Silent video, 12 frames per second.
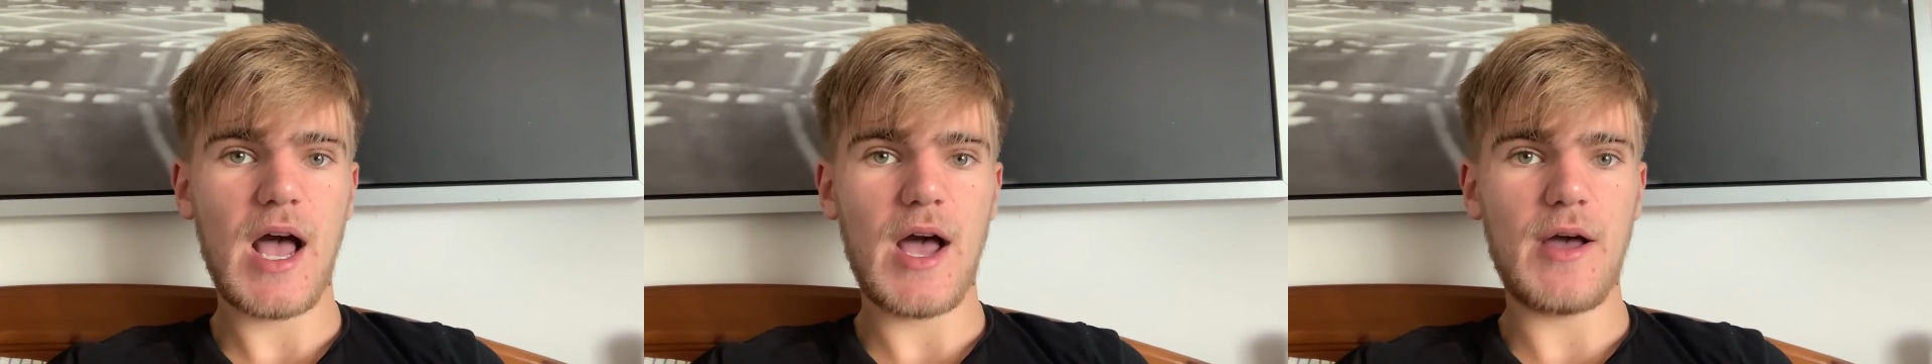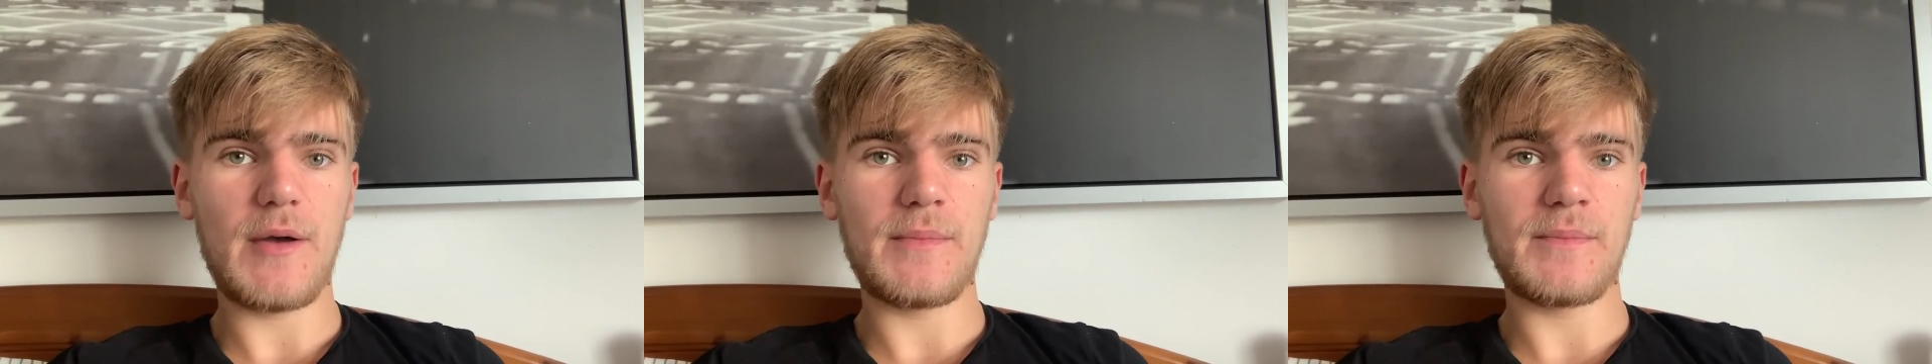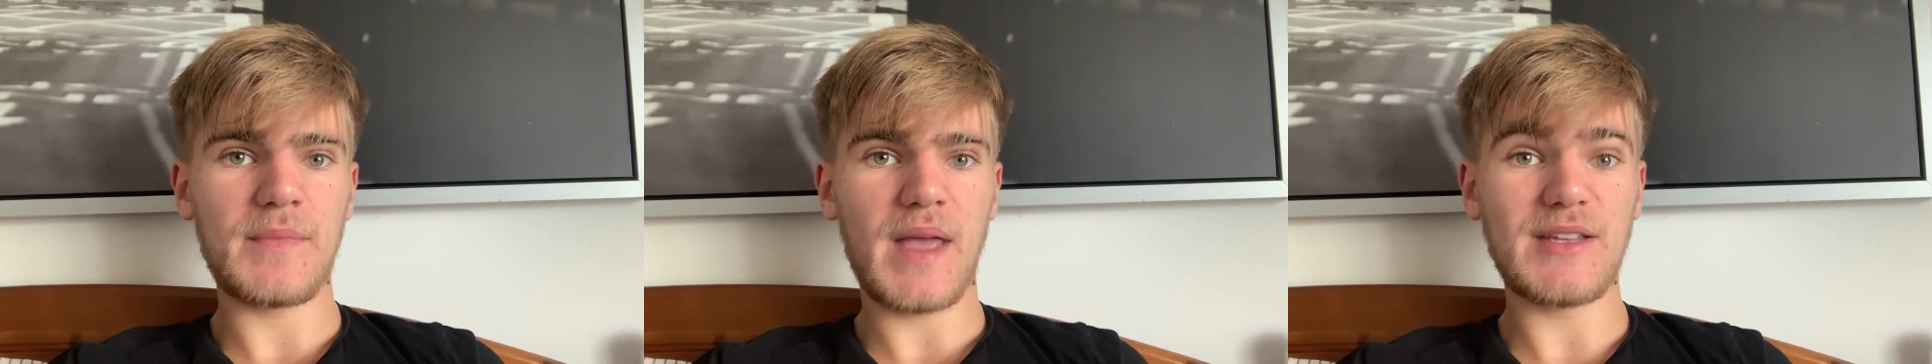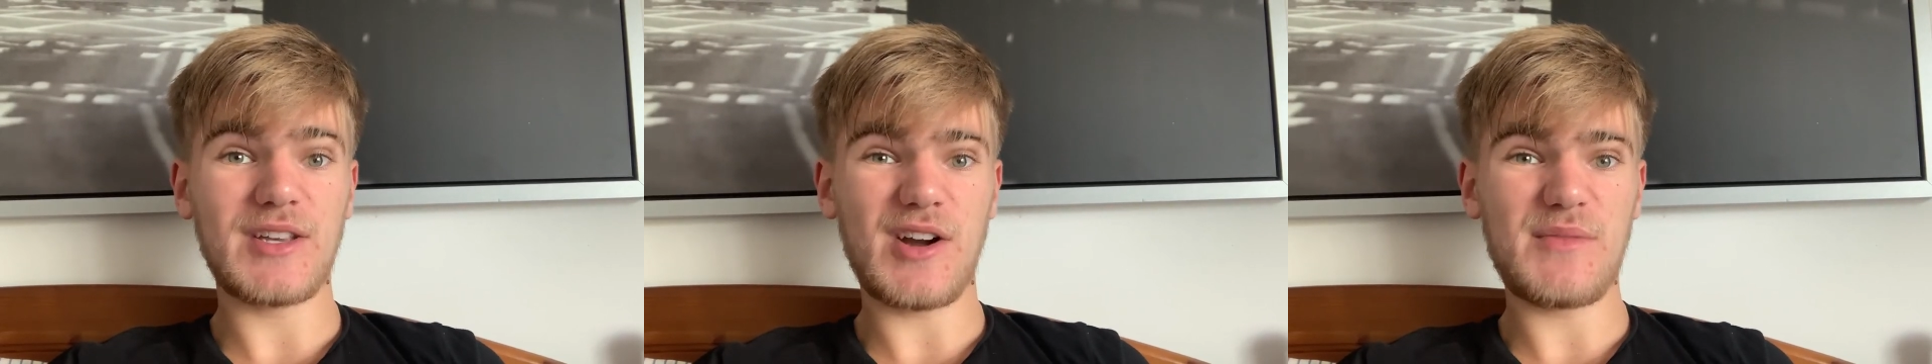and
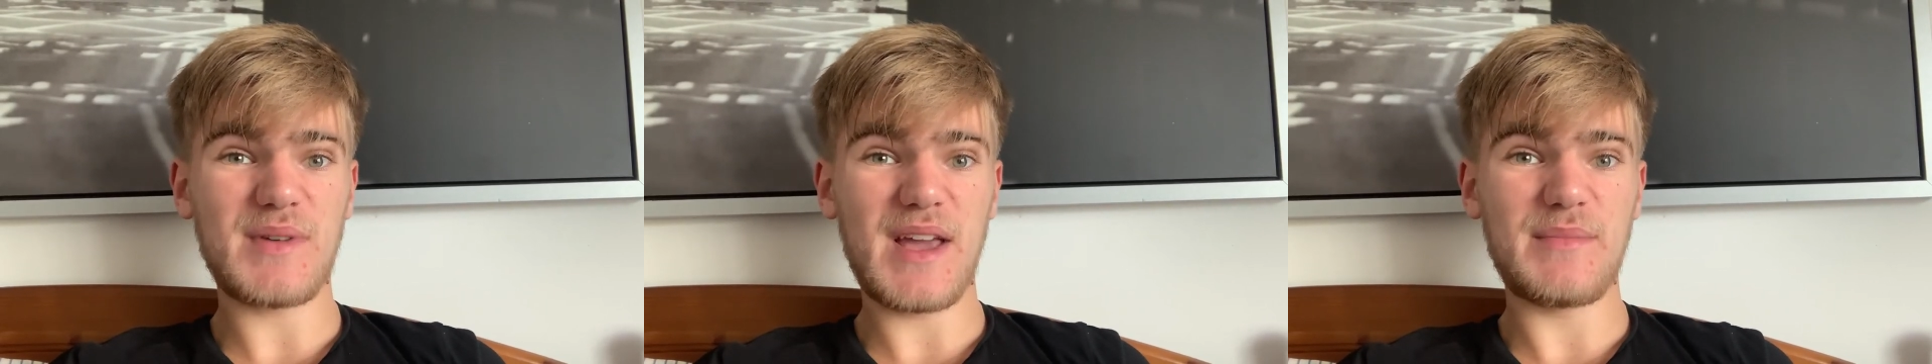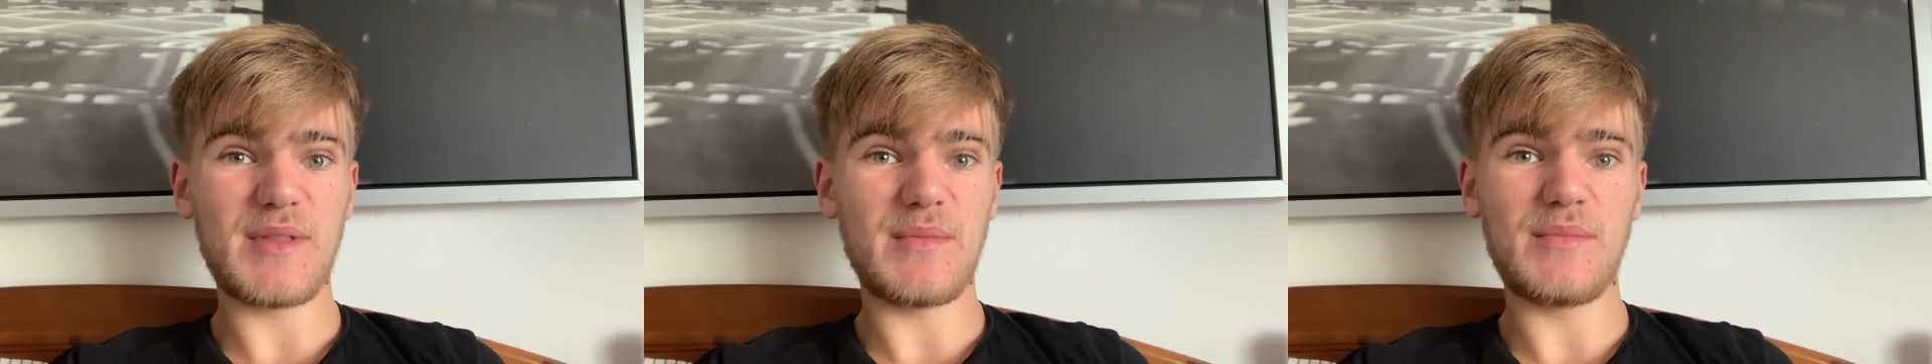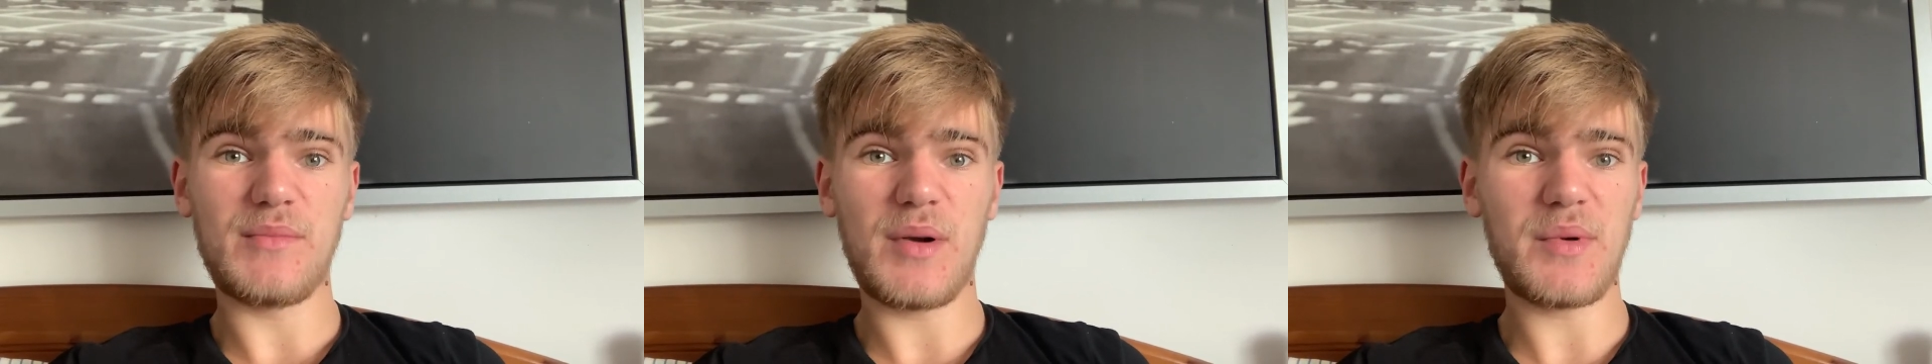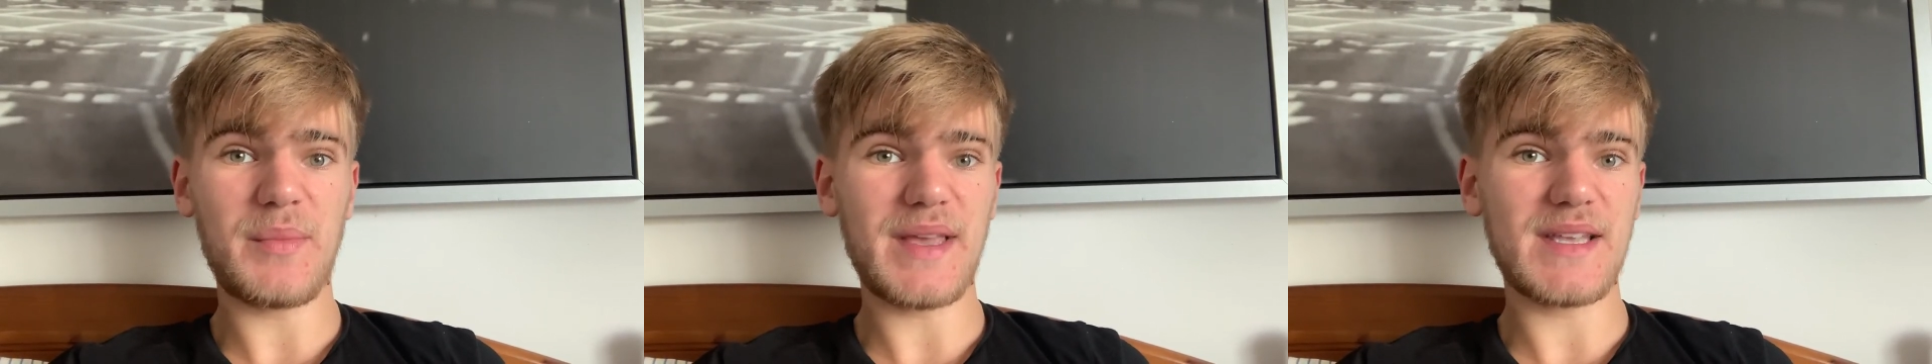you can't blame them.
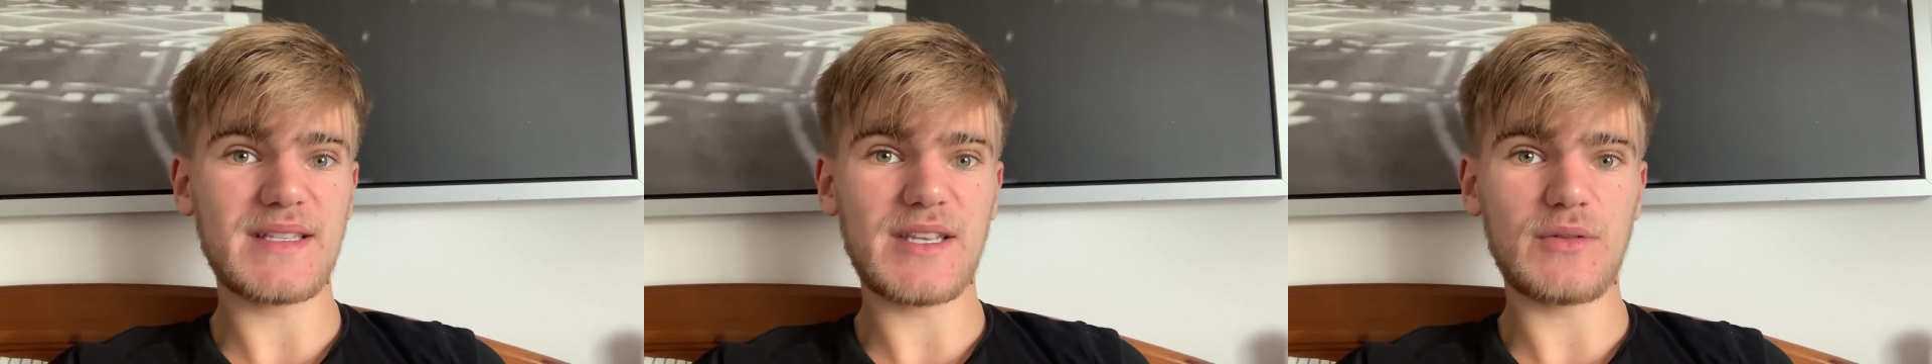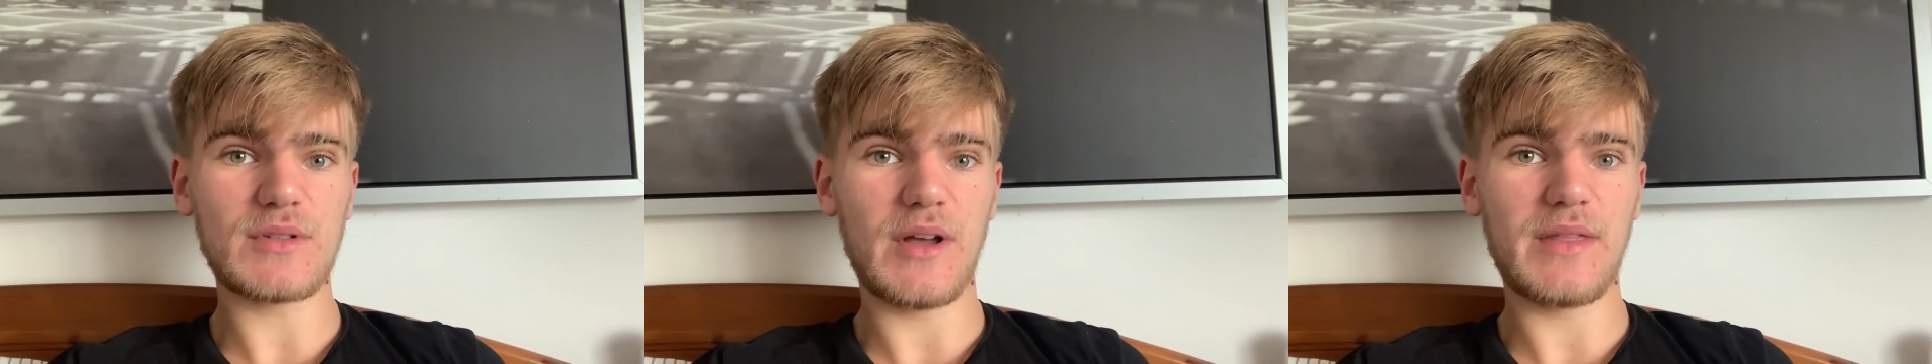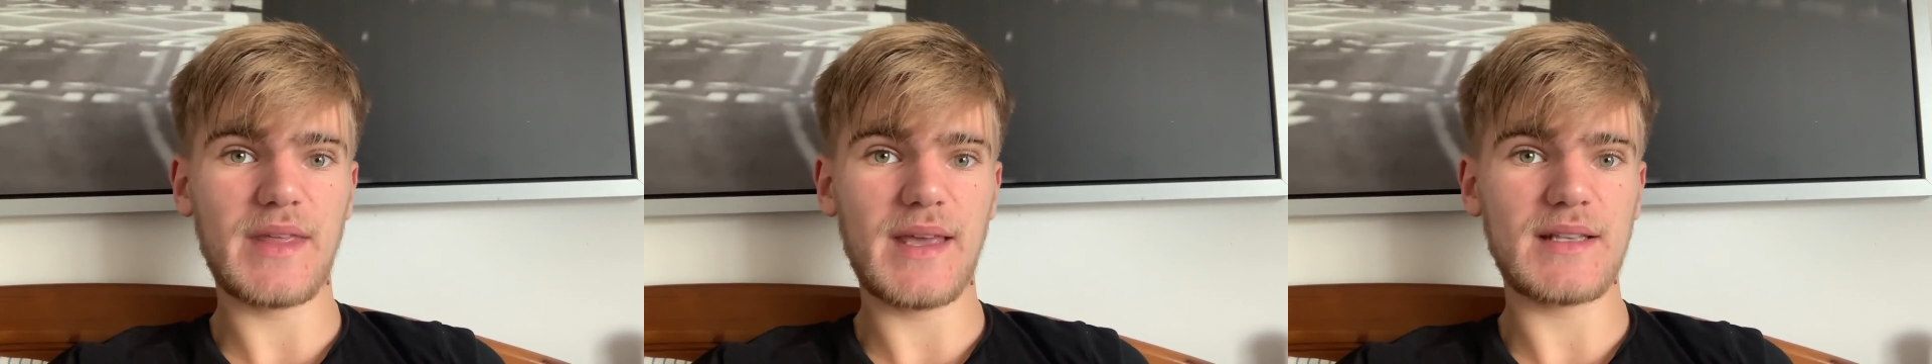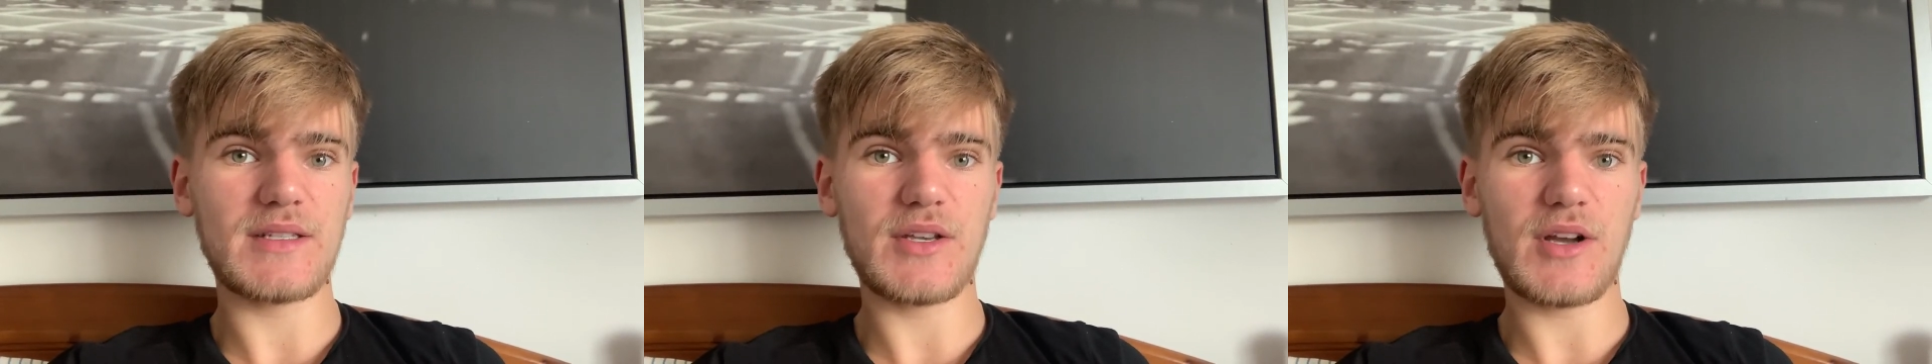When we're making deals like this, you